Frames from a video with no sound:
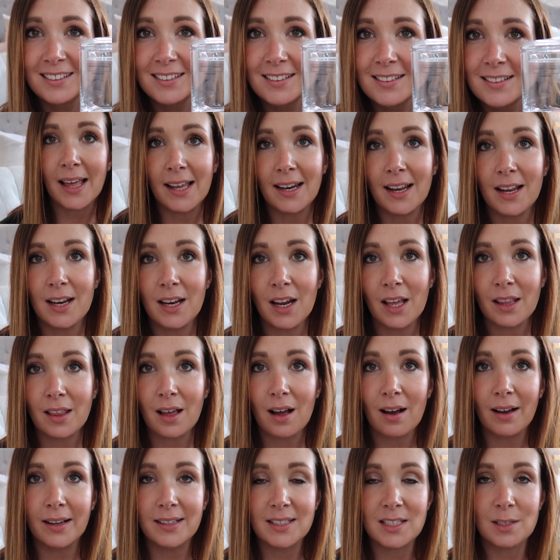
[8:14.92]
Then another
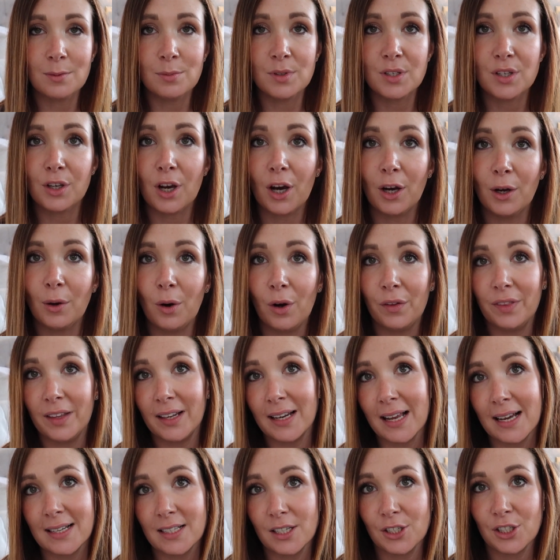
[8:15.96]
item to go on the
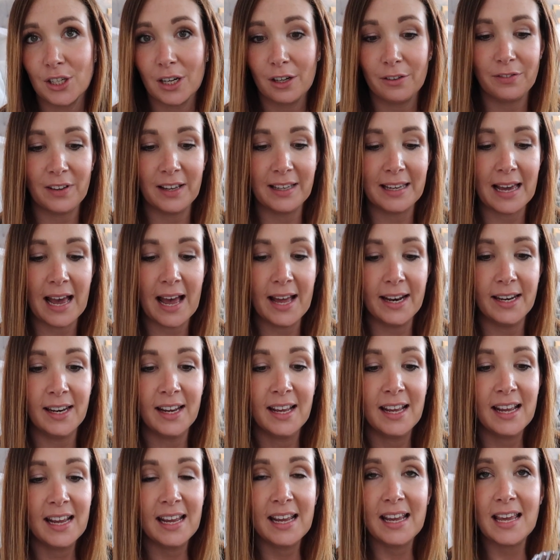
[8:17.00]
ladder shelf again
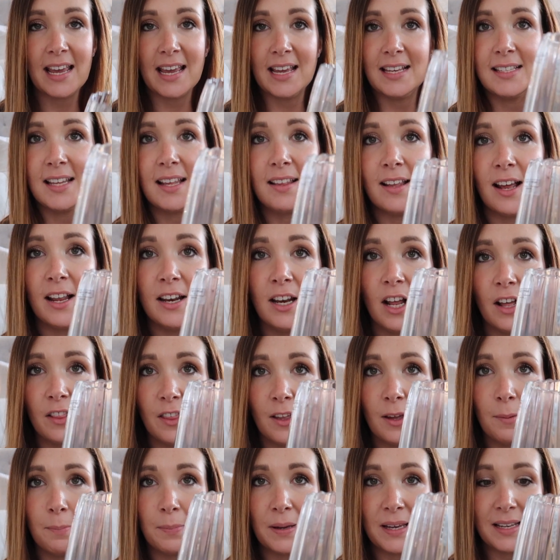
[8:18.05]
is
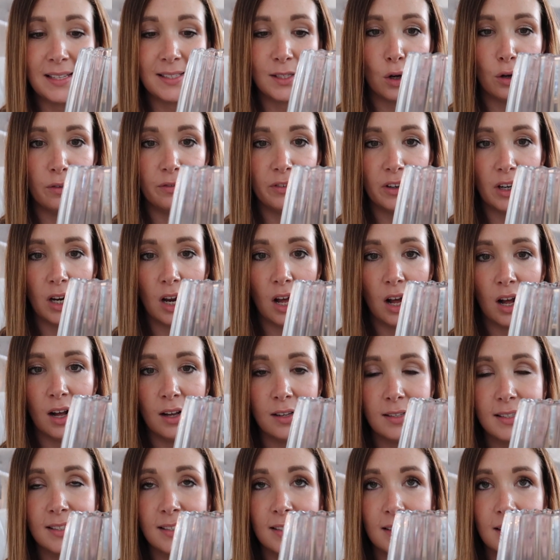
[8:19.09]
another piece of
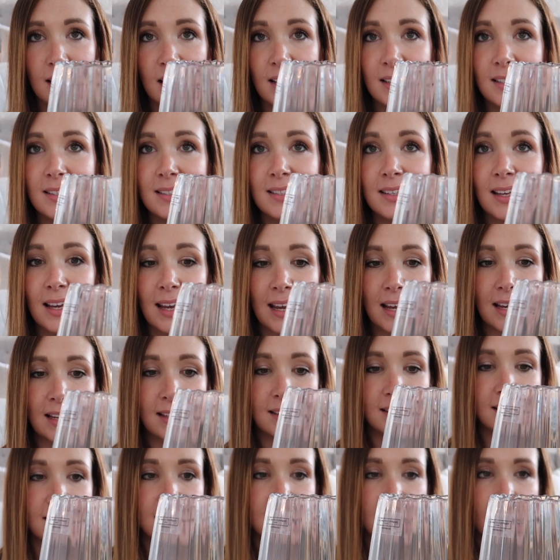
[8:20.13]
glass. This
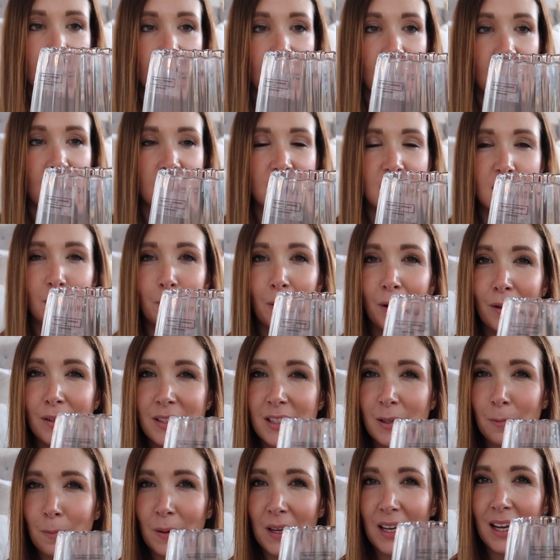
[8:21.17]
is supposed
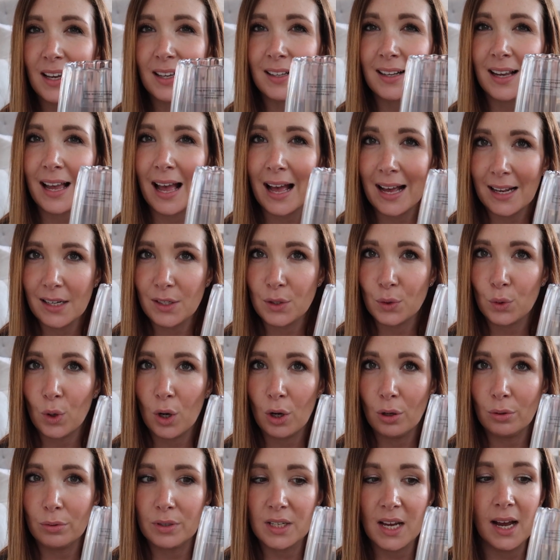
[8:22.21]
to be a candle
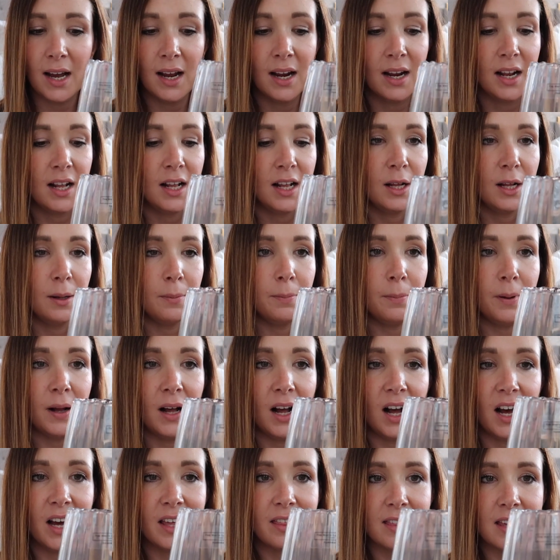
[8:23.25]
holder,
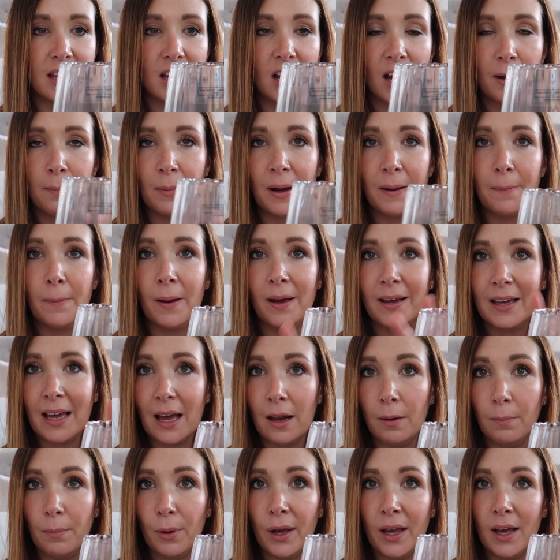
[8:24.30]
but I think I might
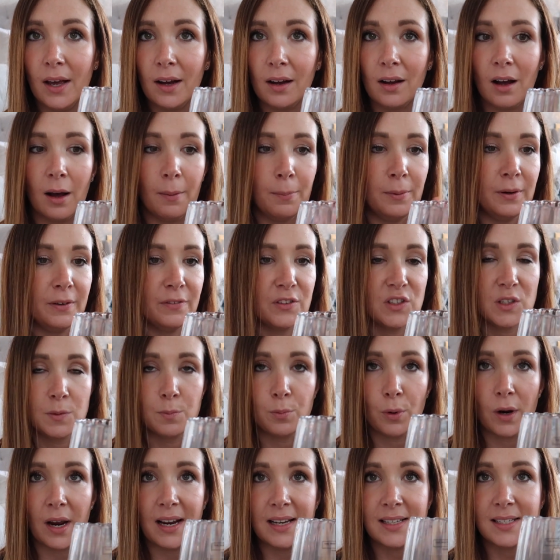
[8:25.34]
again put a couple of
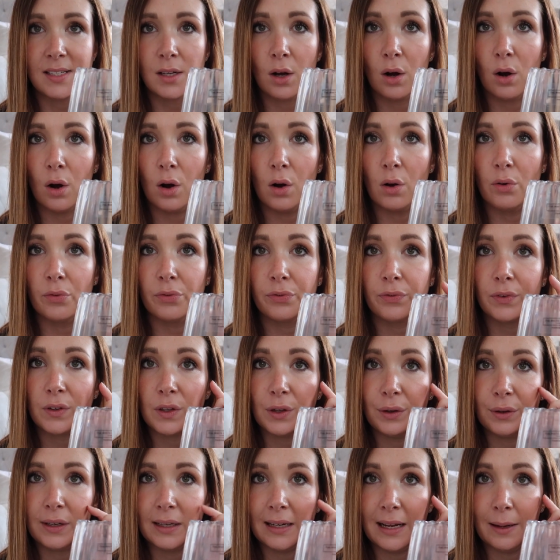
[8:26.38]
sprays of
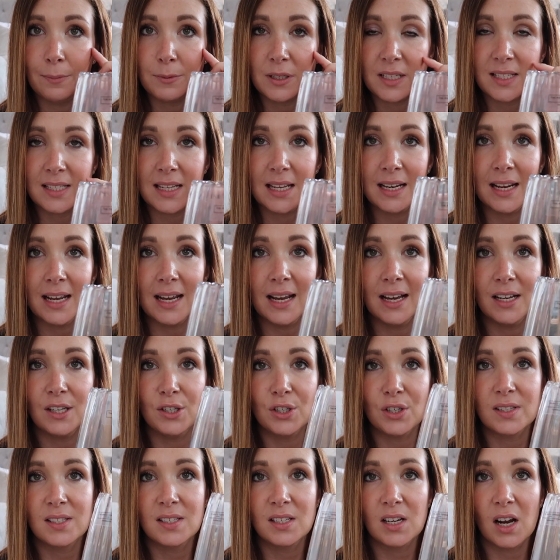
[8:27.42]
eucalyptus in it and
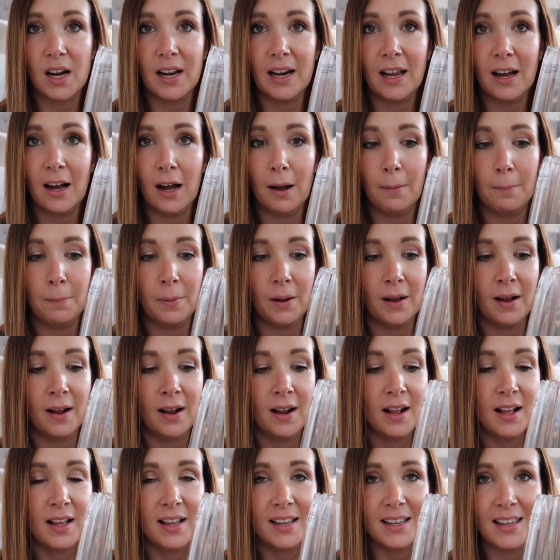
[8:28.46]
just style it up. But
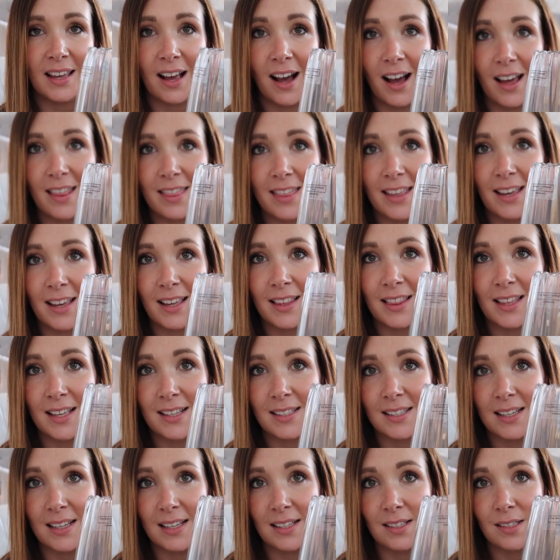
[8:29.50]
yeah, I think
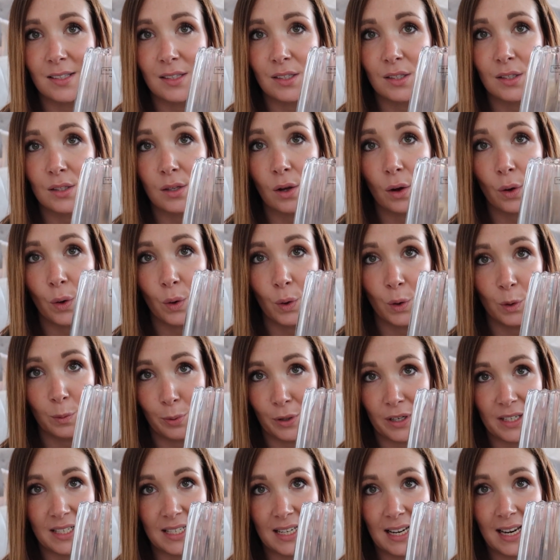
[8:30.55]
this is so
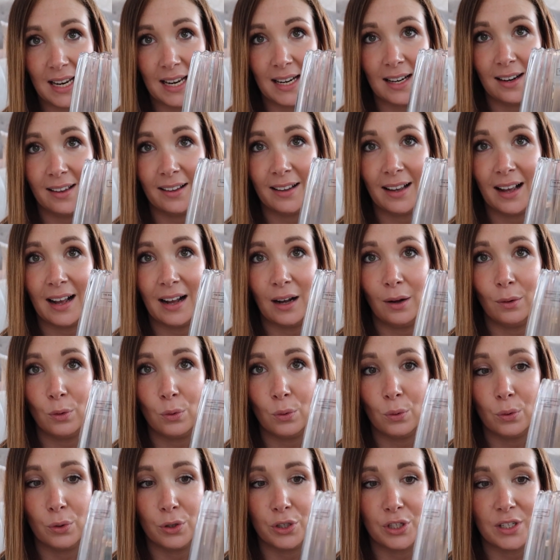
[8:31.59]
pretty. Like, how
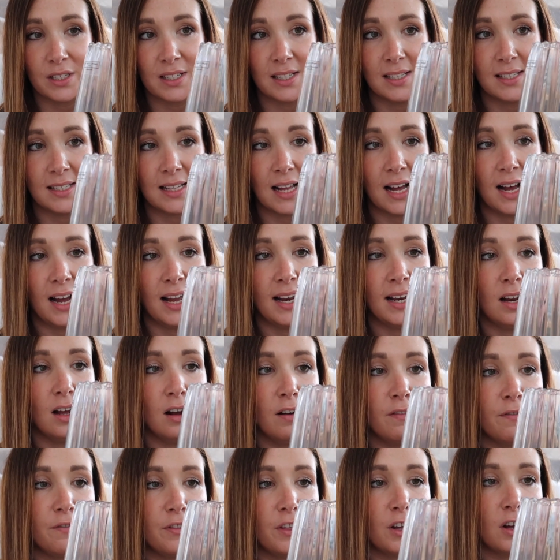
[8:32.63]
gorgeous is that? I
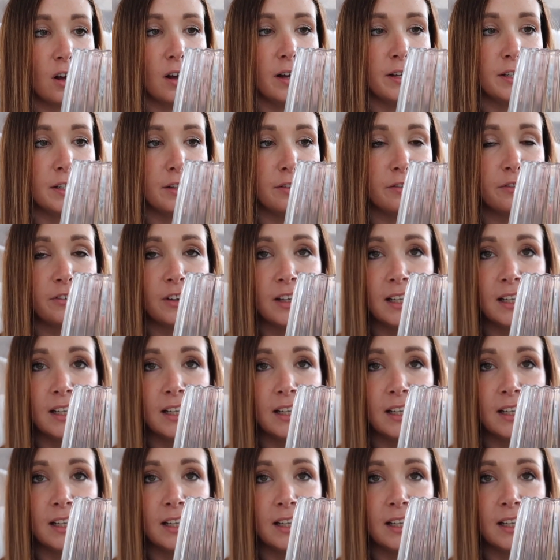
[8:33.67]
love the kind of